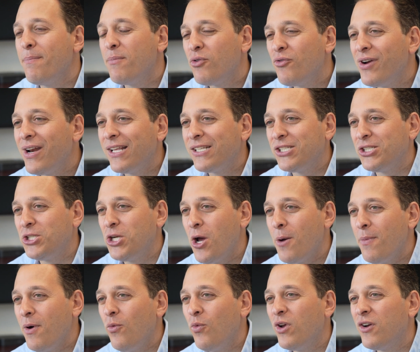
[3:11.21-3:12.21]
Marin and
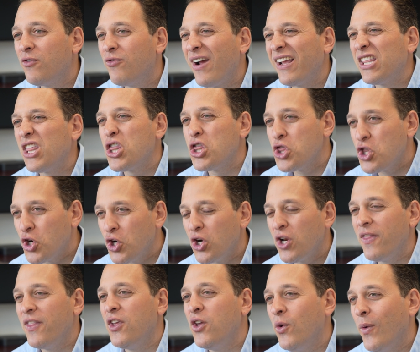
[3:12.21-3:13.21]
Sonoma would have ranked
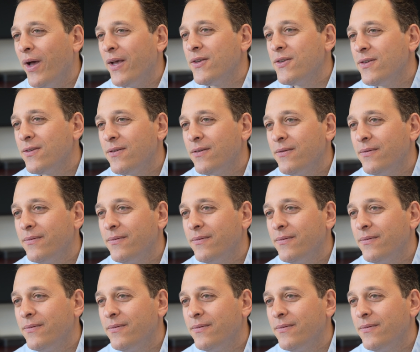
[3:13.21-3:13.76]
third in the U.S.